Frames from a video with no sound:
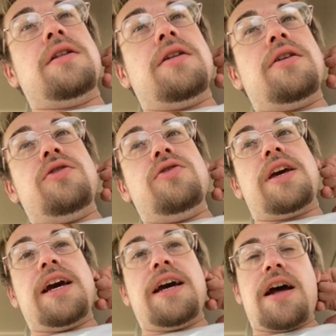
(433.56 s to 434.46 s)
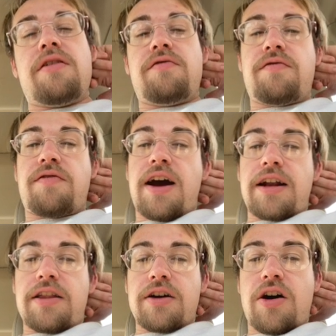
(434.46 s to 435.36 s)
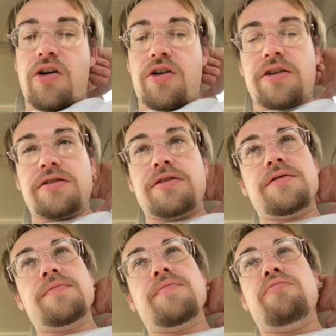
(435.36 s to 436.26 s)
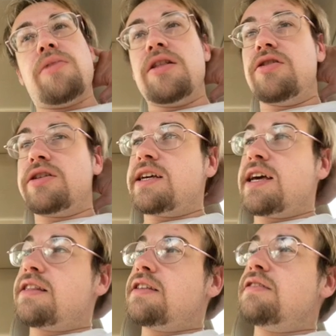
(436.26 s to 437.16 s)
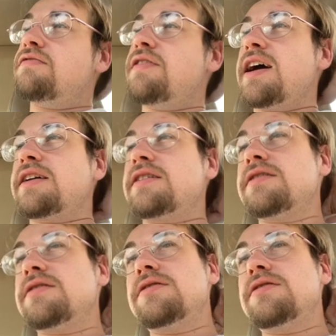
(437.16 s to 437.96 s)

You cannot find the cause by looking at the effect.